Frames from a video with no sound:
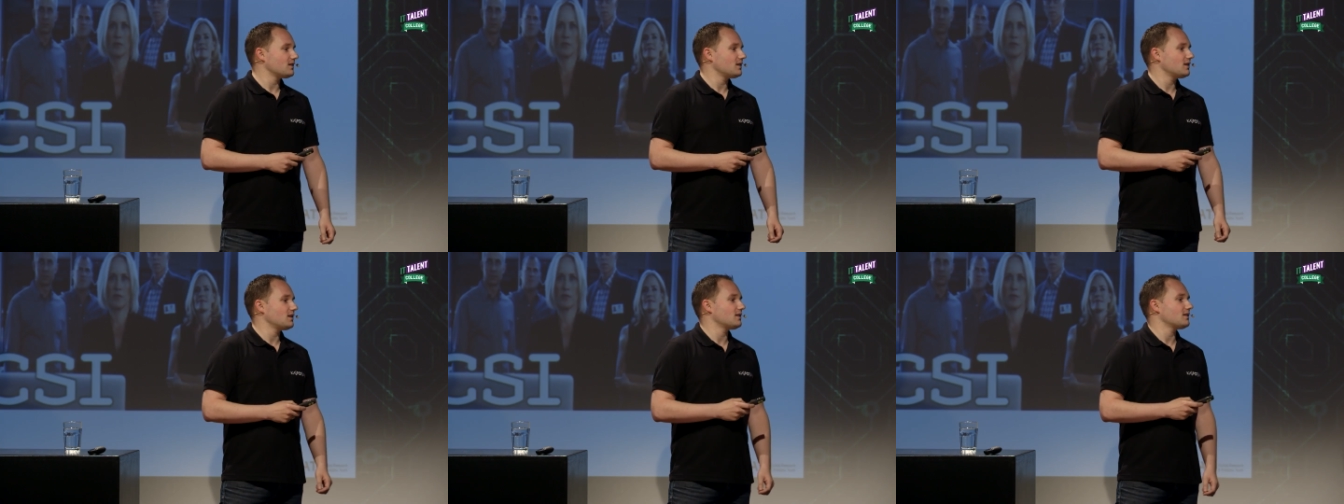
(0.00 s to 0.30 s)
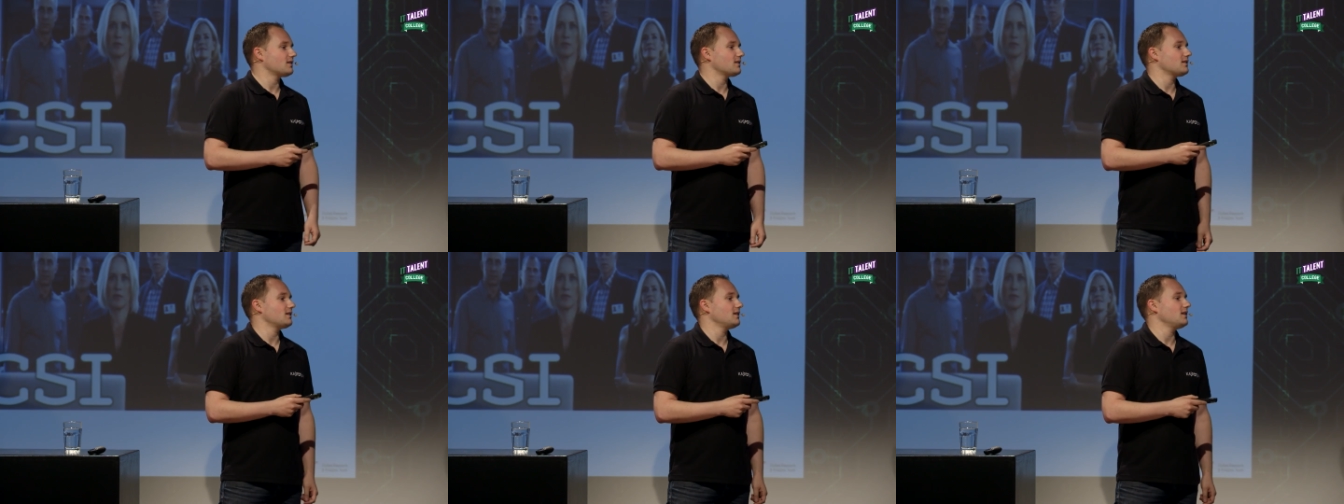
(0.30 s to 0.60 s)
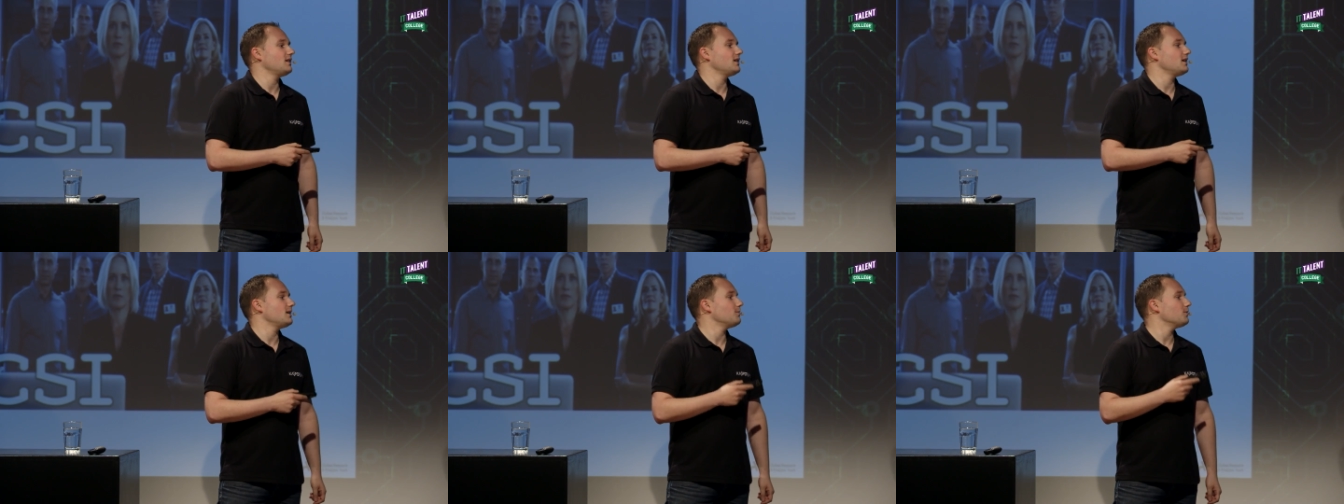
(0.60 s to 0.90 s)
and
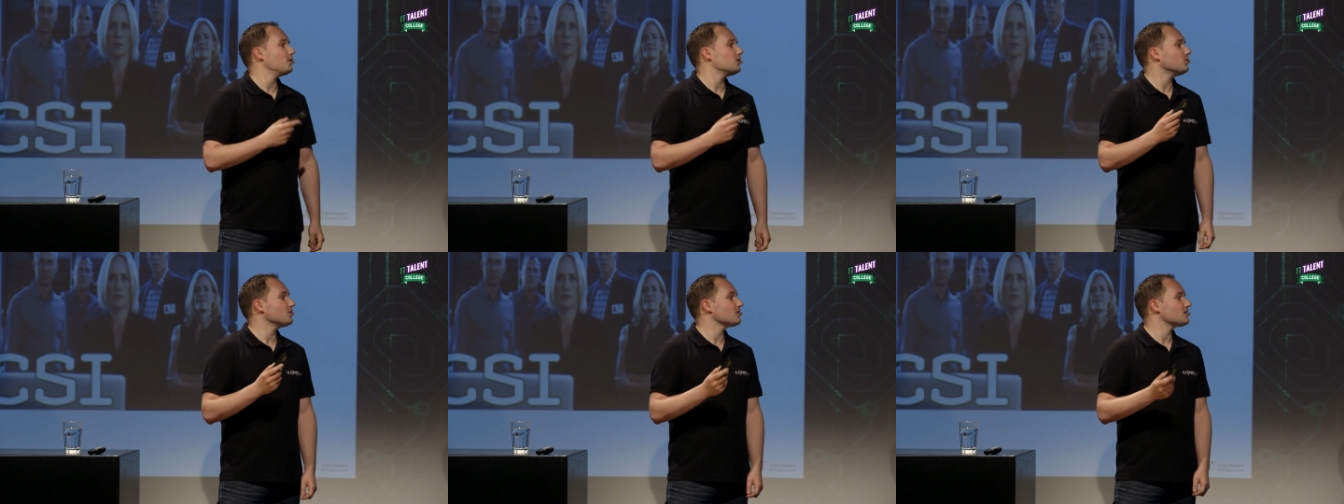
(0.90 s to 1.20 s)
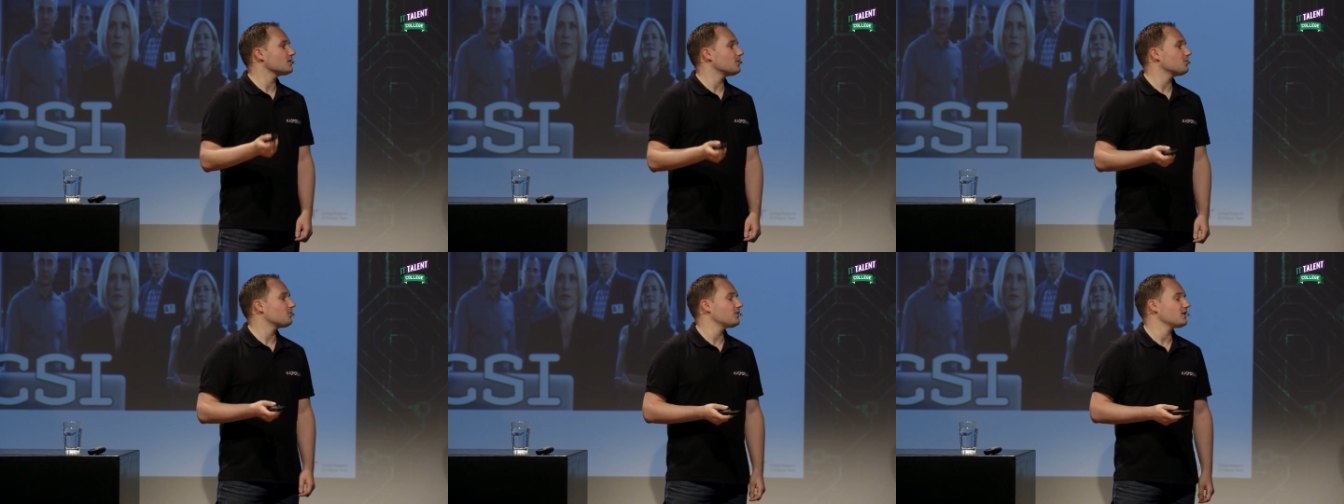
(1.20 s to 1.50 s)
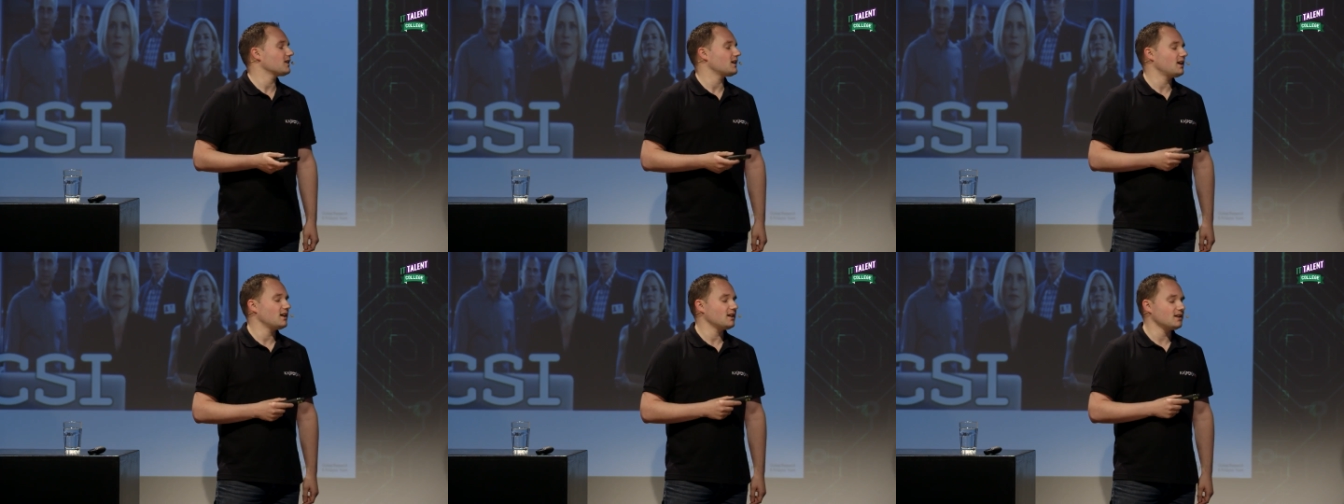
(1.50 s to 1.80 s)
in the email was
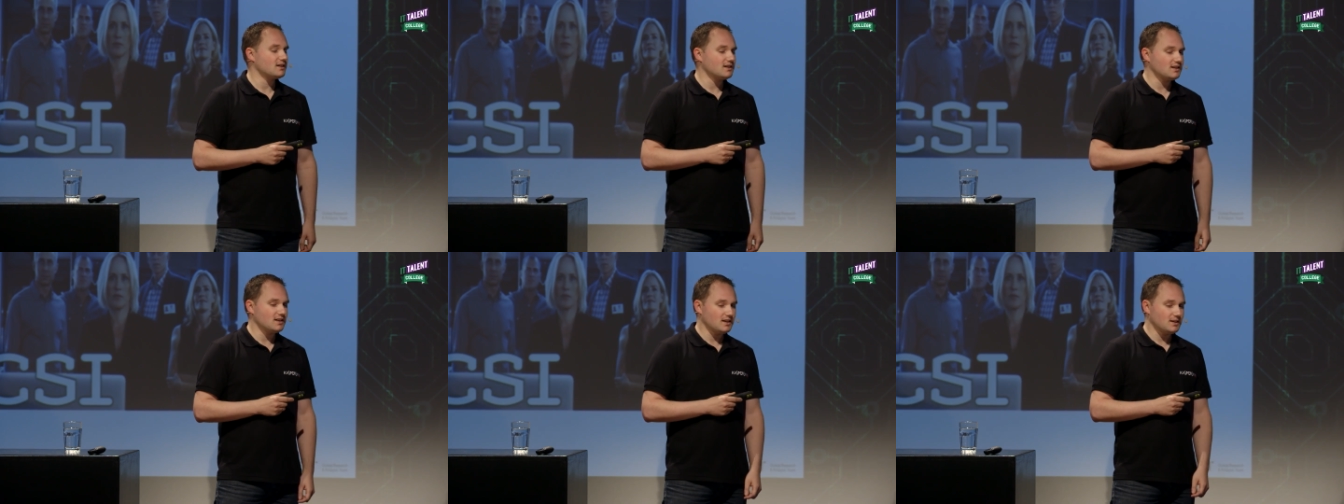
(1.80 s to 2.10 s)
something like,